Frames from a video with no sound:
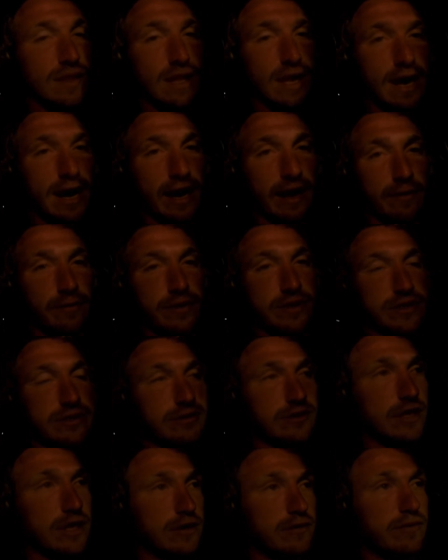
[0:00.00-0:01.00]
And I wish
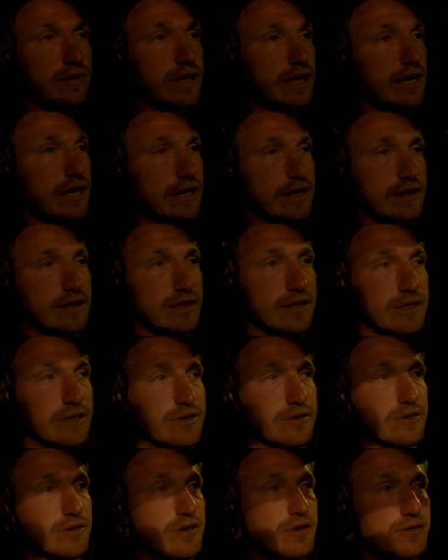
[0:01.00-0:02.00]
you luck with anything that
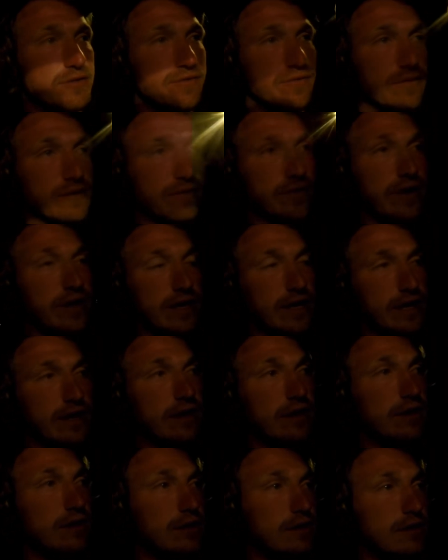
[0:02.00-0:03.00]
you're going for right
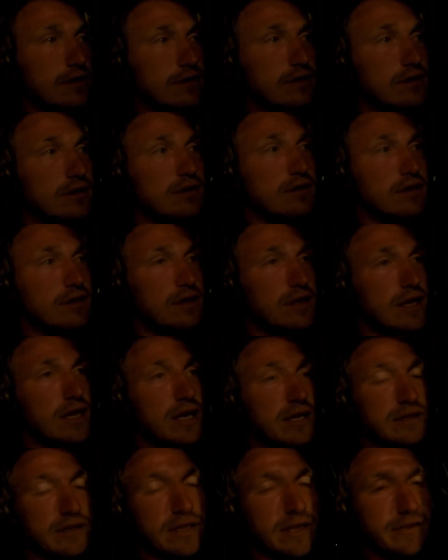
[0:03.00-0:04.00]
now.
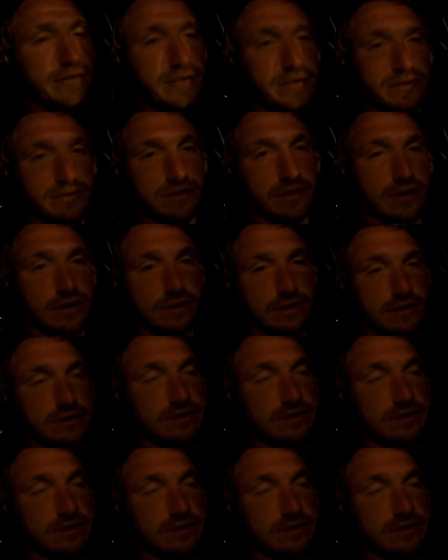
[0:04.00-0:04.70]
And life's short.